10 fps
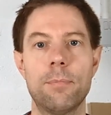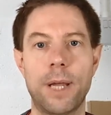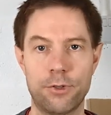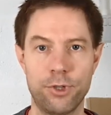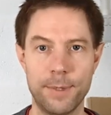
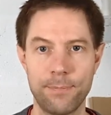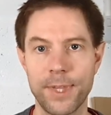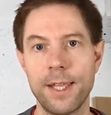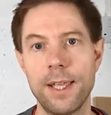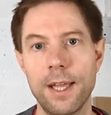battery.
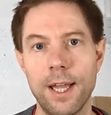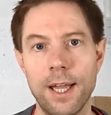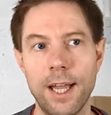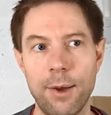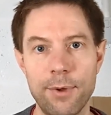
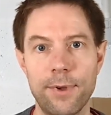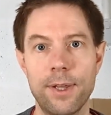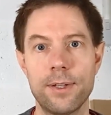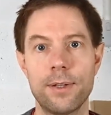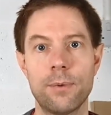However,